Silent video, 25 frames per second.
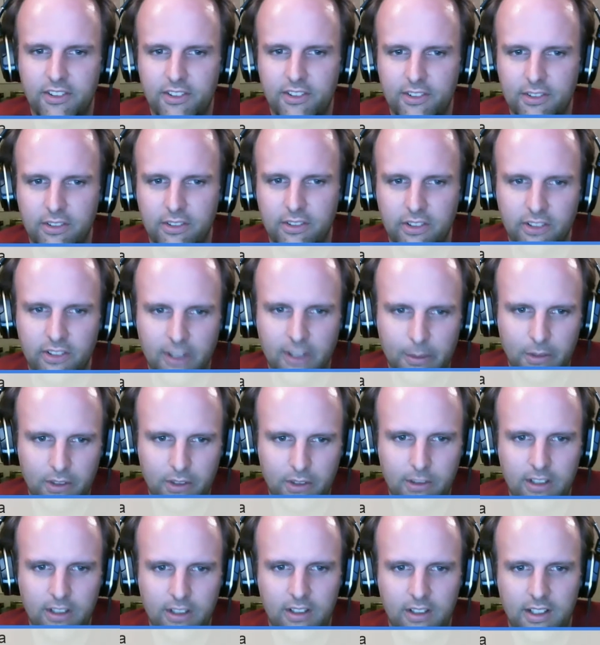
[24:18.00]
is the first time we
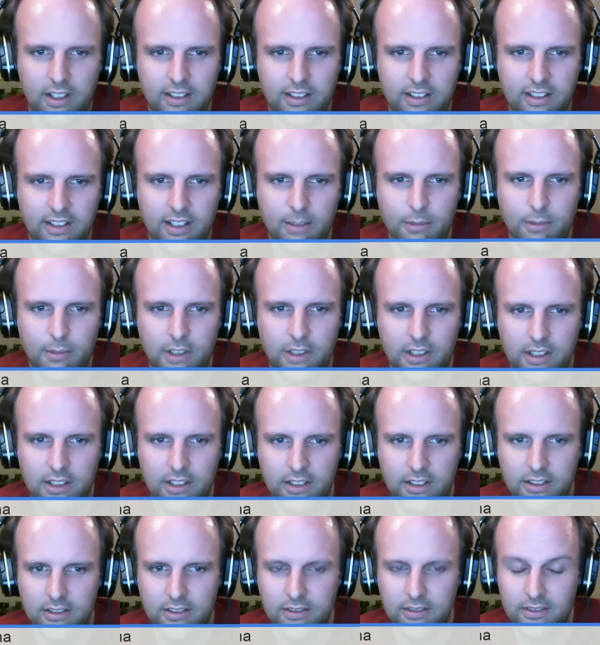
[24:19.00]
spent a lot of time on
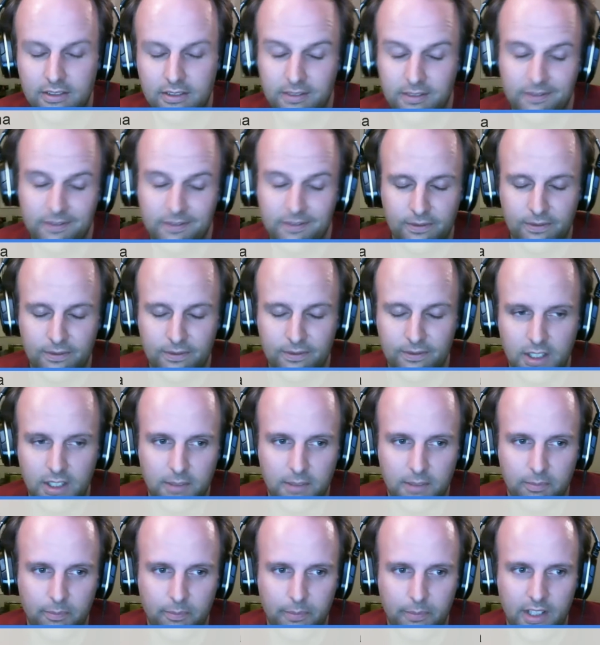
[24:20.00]
it.
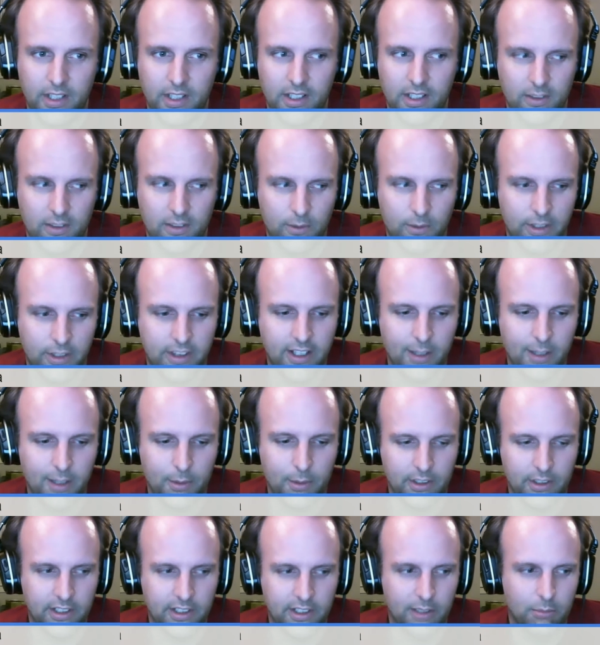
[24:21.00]
And we thought
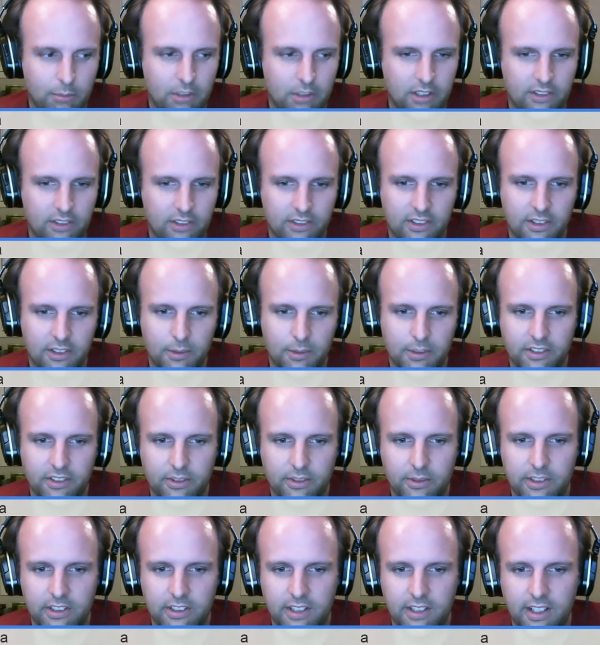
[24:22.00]
we were getting bugs until we
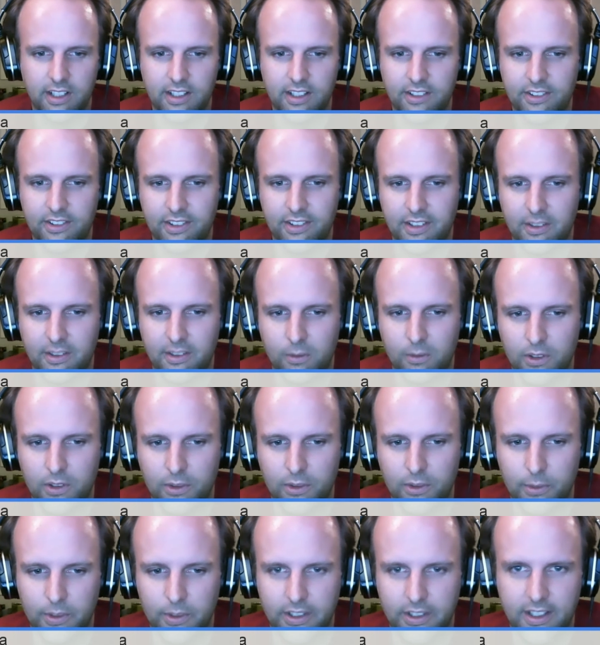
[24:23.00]
just realized that
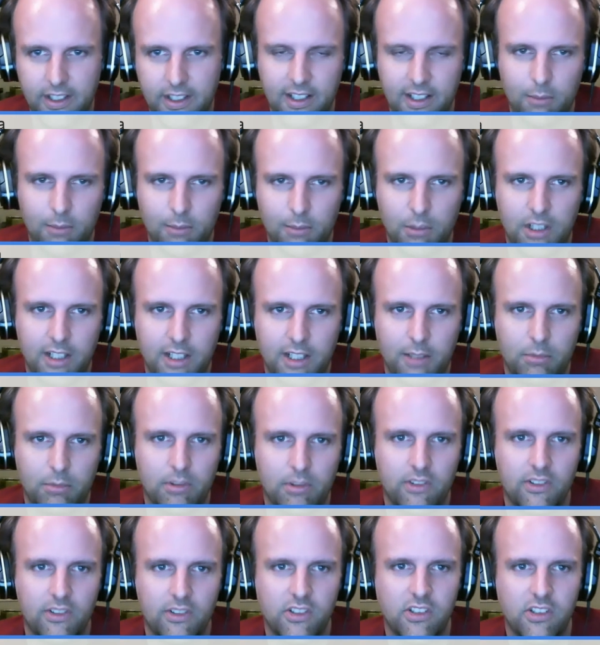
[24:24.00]
once we got our body
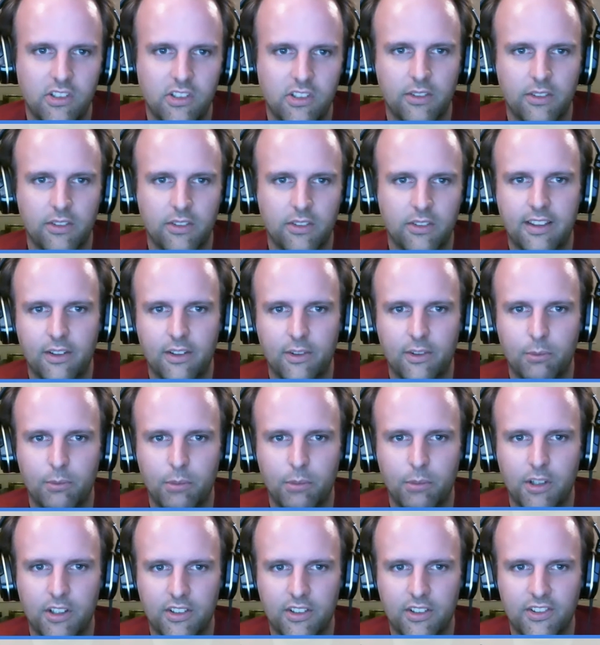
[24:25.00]
positioning right, those
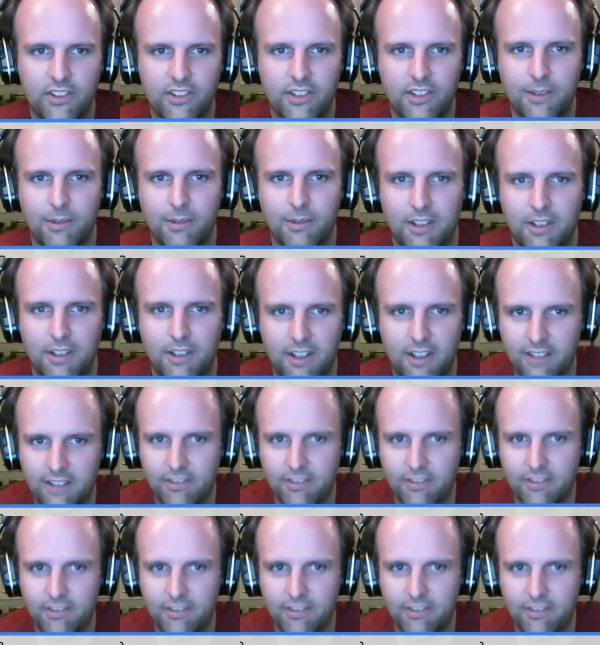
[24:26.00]
bugs seemed to have
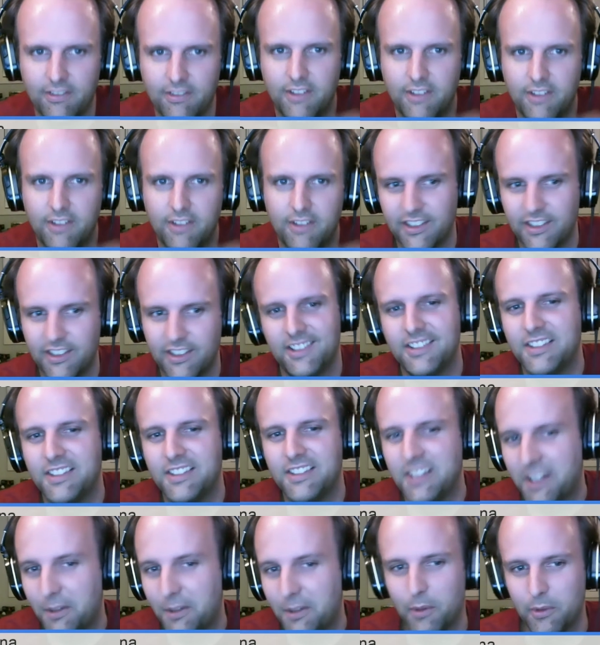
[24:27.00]
vanished.
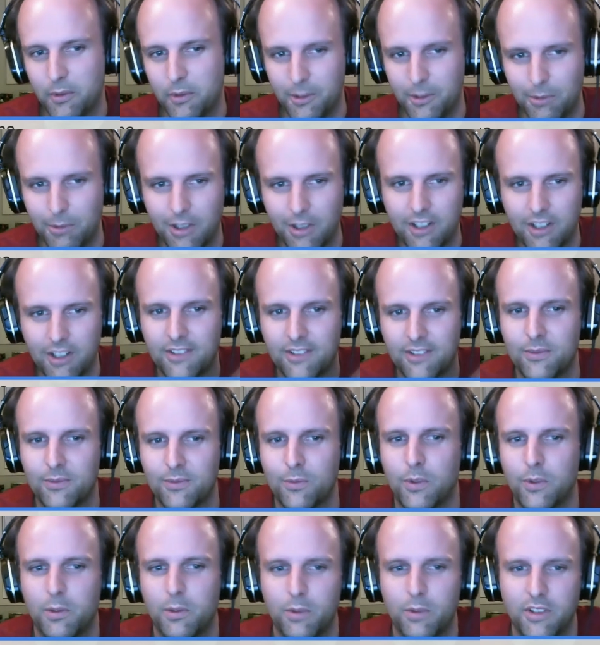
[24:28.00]
They weren't really bugs.
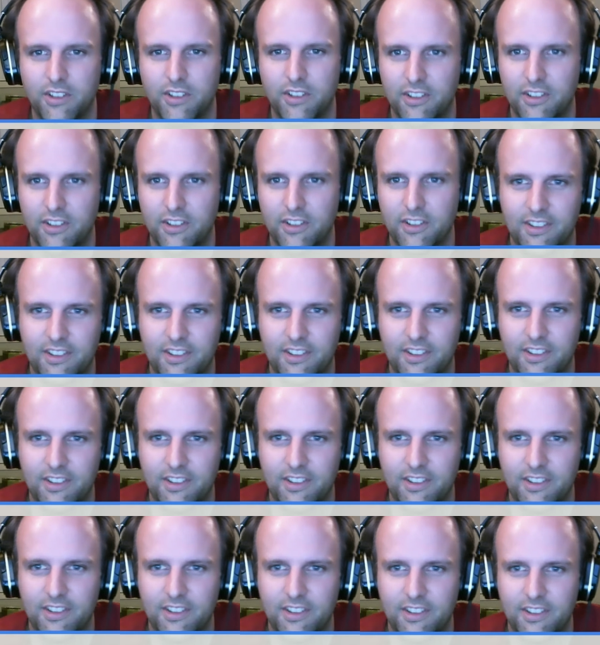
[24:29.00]
We were just misunderstanding